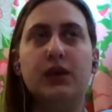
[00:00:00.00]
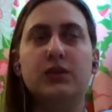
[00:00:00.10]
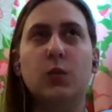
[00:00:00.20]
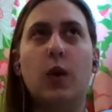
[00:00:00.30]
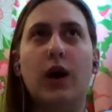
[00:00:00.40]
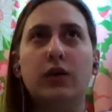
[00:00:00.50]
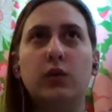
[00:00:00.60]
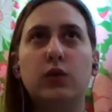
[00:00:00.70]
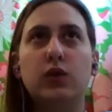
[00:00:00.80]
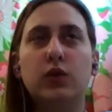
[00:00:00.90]
while
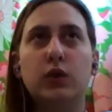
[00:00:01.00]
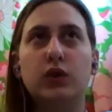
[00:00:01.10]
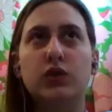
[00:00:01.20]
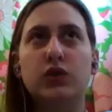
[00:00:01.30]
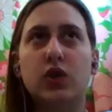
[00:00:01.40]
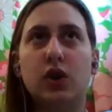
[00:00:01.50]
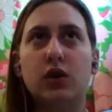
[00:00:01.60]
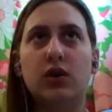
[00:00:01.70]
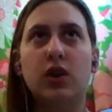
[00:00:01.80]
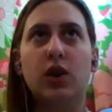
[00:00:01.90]
you could
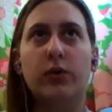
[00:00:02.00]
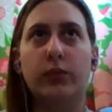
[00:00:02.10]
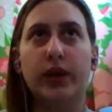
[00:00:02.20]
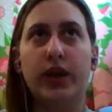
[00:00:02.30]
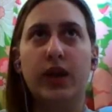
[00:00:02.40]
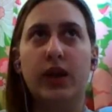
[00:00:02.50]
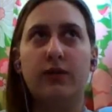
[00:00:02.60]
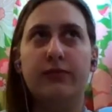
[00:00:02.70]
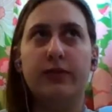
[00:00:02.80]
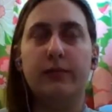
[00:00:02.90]
start
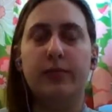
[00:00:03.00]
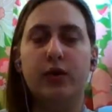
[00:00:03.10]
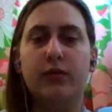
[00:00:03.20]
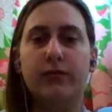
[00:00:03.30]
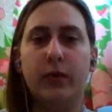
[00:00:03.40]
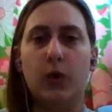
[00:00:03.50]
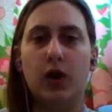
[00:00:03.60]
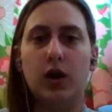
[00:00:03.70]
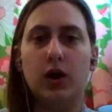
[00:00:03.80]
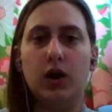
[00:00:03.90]
reading from book
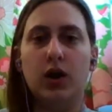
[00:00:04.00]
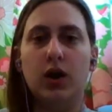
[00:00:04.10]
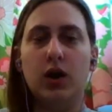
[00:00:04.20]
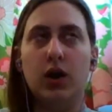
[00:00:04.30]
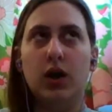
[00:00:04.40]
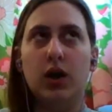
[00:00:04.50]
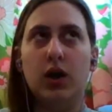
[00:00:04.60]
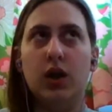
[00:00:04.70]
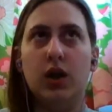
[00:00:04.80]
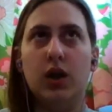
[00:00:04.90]
four,
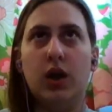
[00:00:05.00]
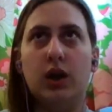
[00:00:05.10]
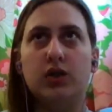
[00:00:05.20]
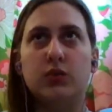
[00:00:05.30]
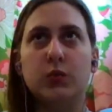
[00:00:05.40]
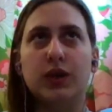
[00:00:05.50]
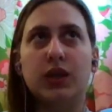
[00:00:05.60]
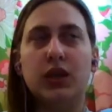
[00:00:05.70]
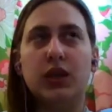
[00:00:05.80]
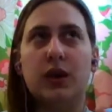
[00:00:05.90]
it's
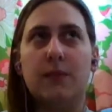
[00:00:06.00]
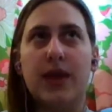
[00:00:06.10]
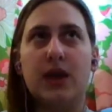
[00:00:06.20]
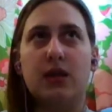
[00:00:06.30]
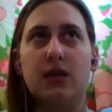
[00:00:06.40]
really going to make a